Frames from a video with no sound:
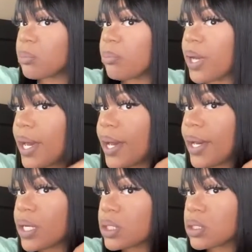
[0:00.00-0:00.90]
the
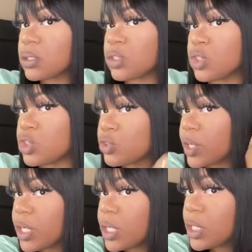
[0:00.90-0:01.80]
back to
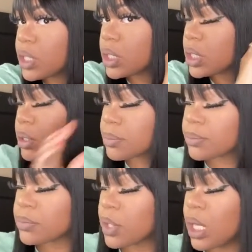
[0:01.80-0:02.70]
straighten.
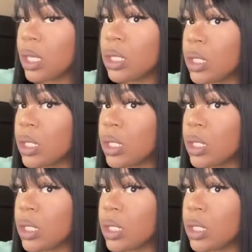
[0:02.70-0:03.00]
And